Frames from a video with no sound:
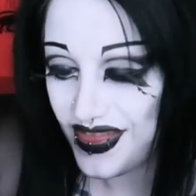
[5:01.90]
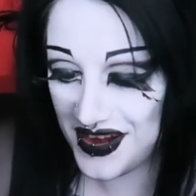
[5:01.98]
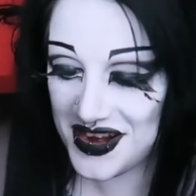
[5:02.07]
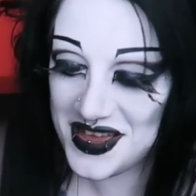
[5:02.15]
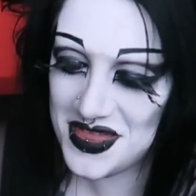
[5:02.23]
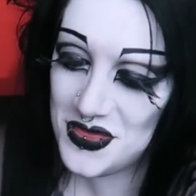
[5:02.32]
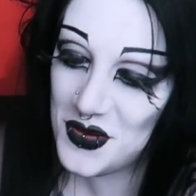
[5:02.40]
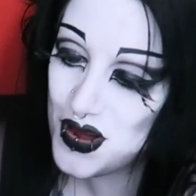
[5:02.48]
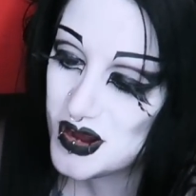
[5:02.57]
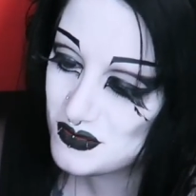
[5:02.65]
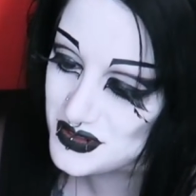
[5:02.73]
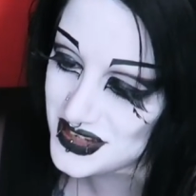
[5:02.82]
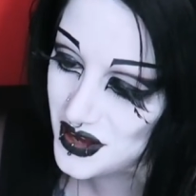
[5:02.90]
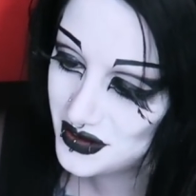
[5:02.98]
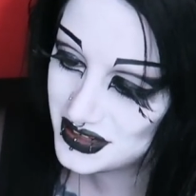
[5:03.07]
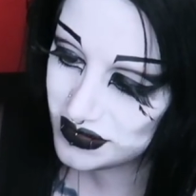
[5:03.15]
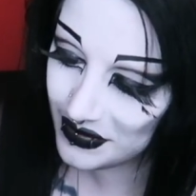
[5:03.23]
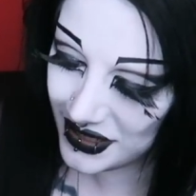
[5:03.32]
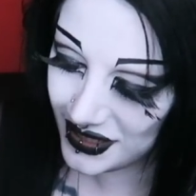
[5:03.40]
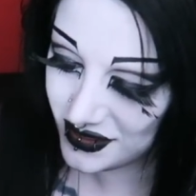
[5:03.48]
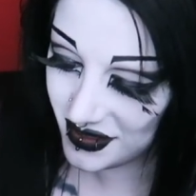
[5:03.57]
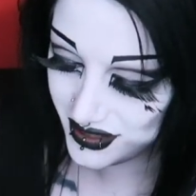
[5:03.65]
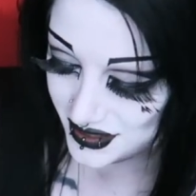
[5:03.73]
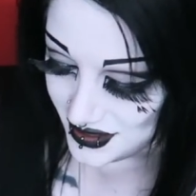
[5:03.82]
than I thought it was going to be.
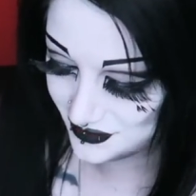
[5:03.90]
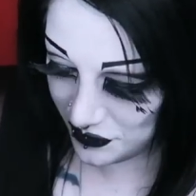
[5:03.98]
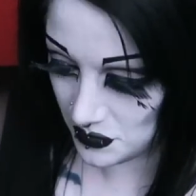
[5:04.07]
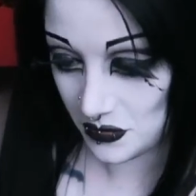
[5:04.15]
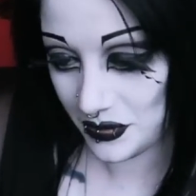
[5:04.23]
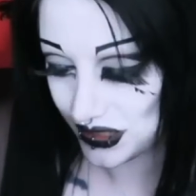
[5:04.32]
Like, from the